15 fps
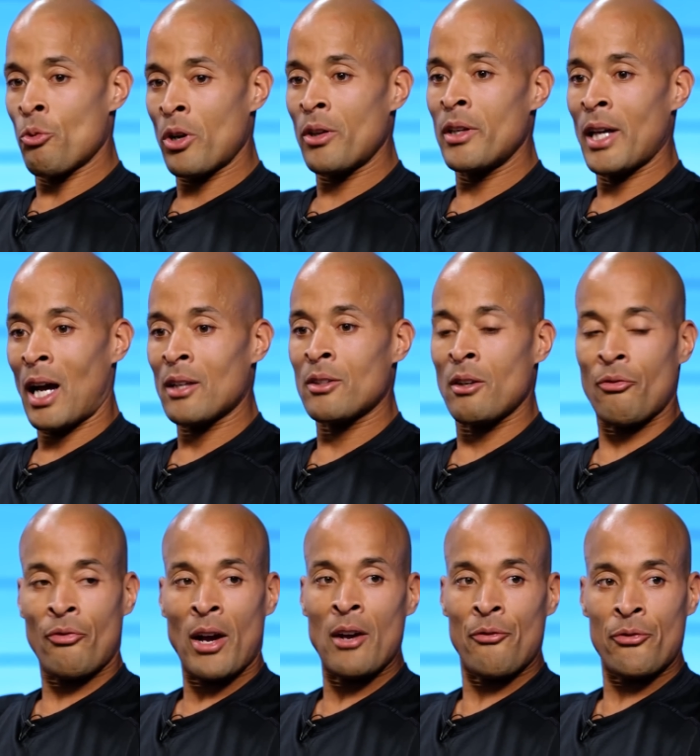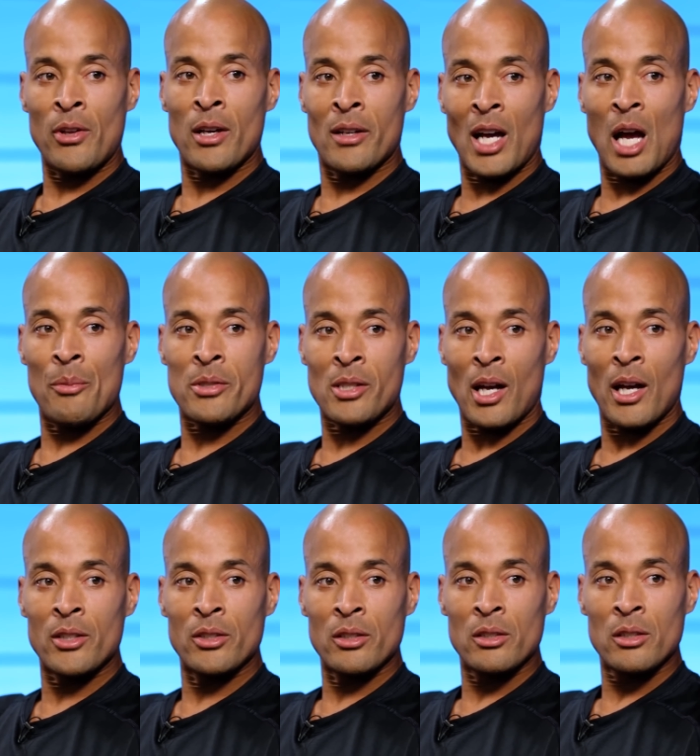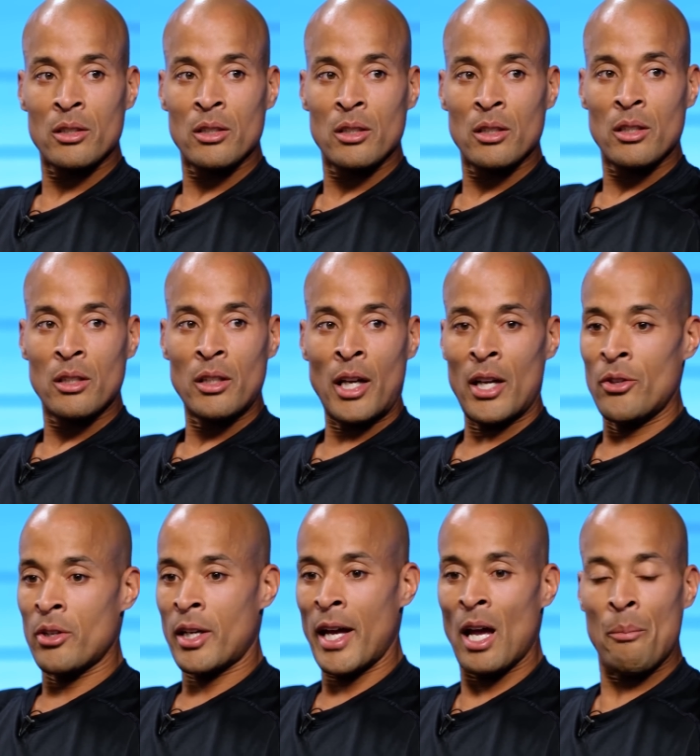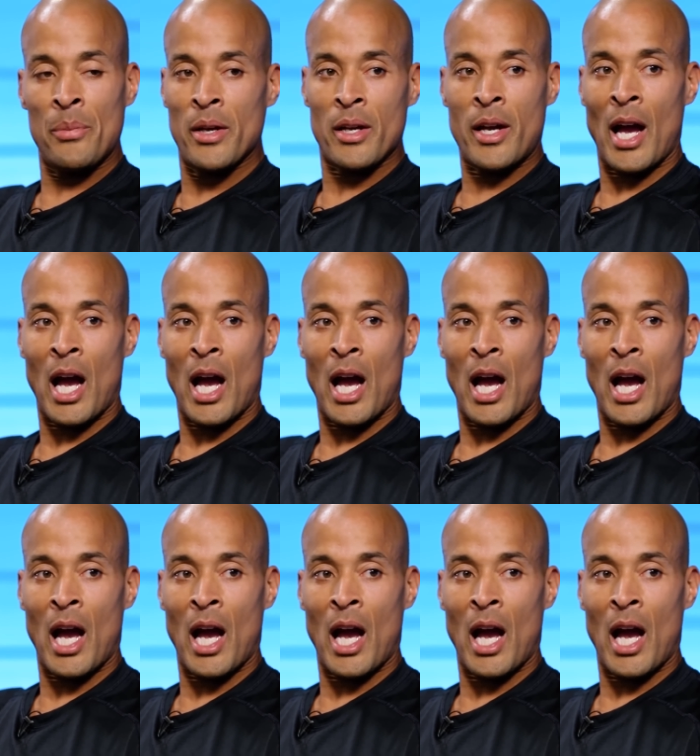really out there fighting for that guy beside you. And you can't be a